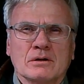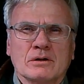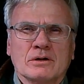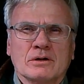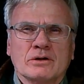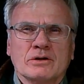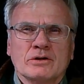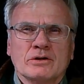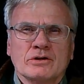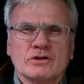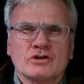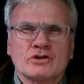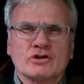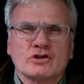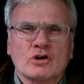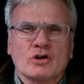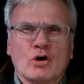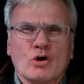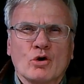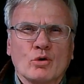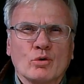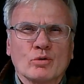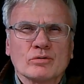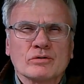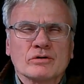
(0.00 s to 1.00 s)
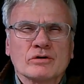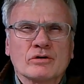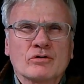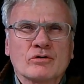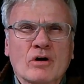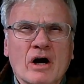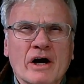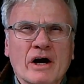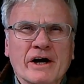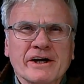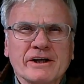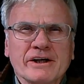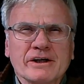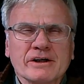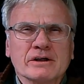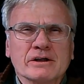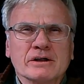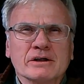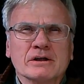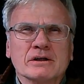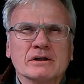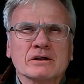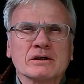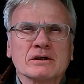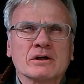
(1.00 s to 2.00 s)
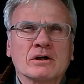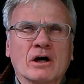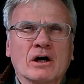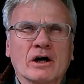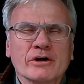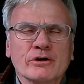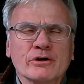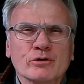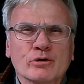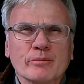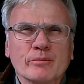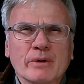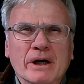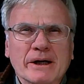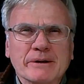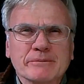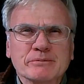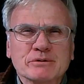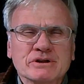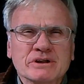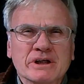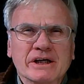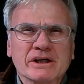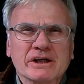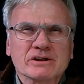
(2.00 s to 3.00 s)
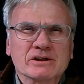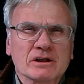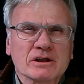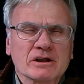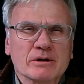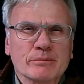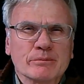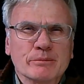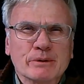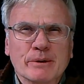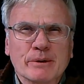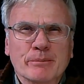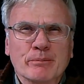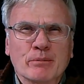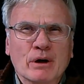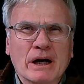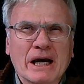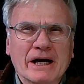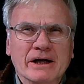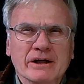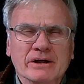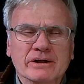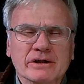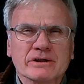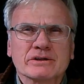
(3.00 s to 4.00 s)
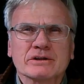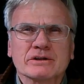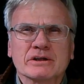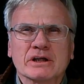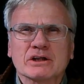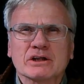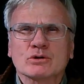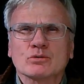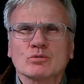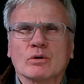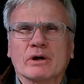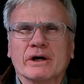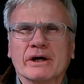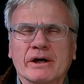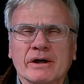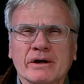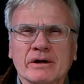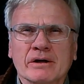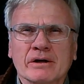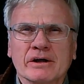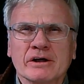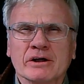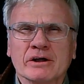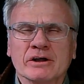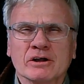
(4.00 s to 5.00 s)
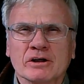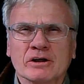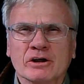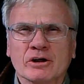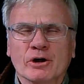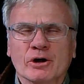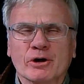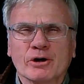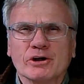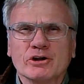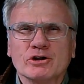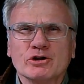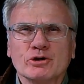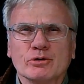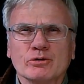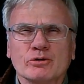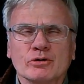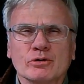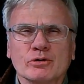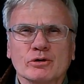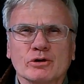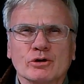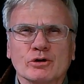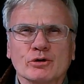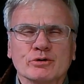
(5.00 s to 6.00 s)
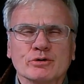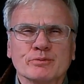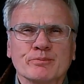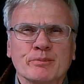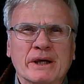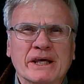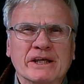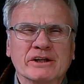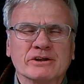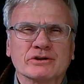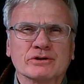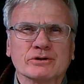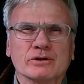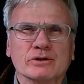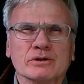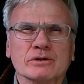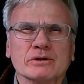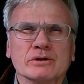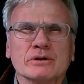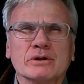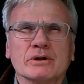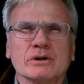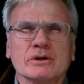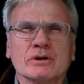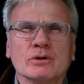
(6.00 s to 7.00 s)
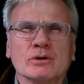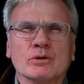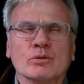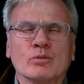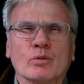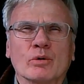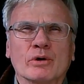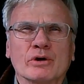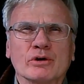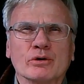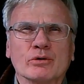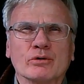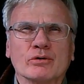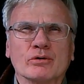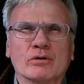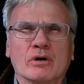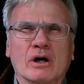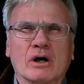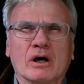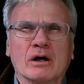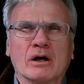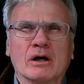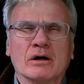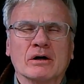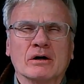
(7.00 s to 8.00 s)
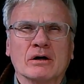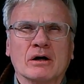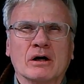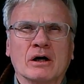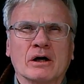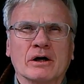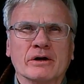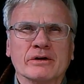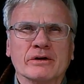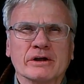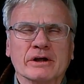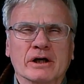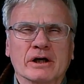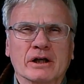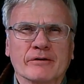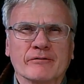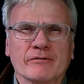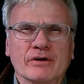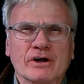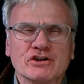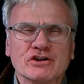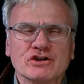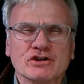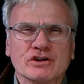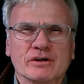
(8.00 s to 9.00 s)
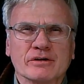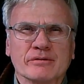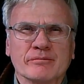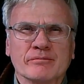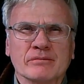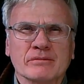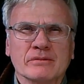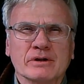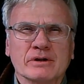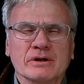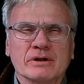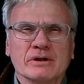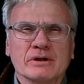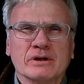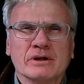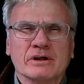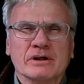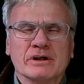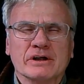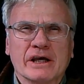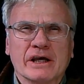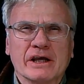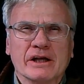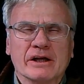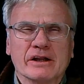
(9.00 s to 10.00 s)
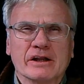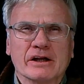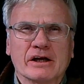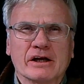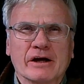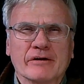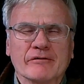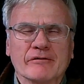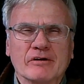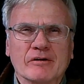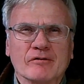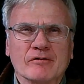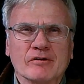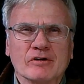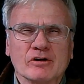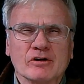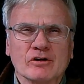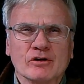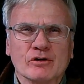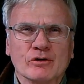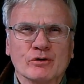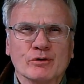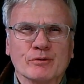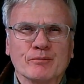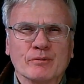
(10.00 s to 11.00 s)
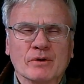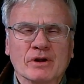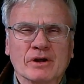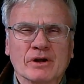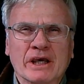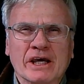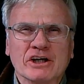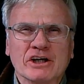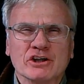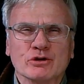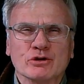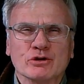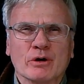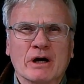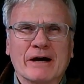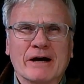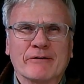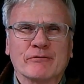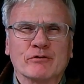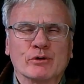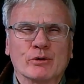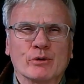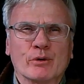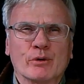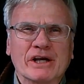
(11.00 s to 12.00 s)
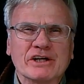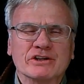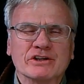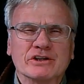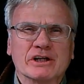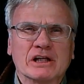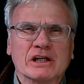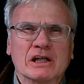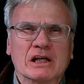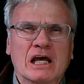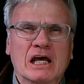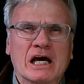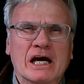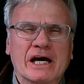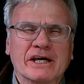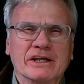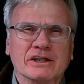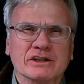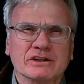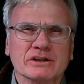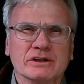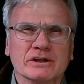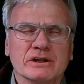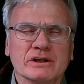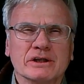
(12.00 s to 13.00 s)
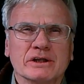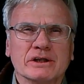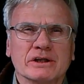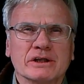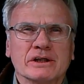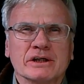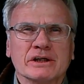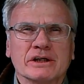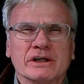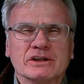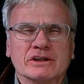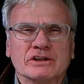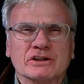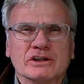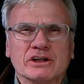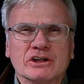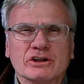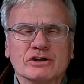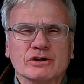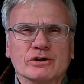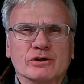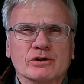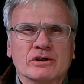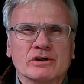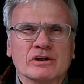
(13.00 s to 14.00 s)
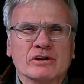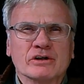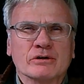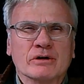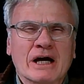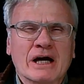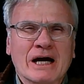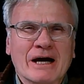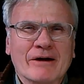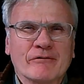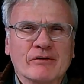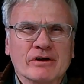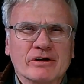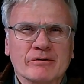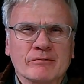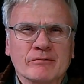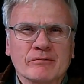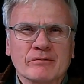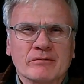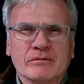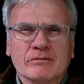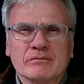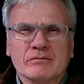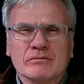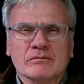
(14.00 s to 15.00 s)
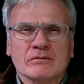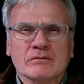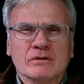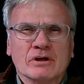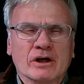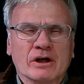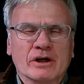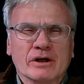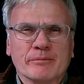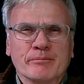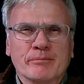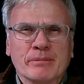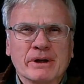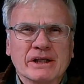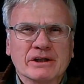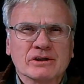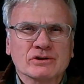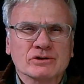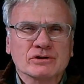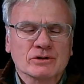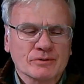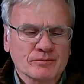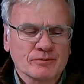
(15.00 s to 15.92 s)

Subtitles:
So drawing contour maps takes a little bit of practice. That's why I encourage you to use pencil when you draw on the elevation data that I've given to you. In case you have to erase any lines, it's easier to have it done in pencil.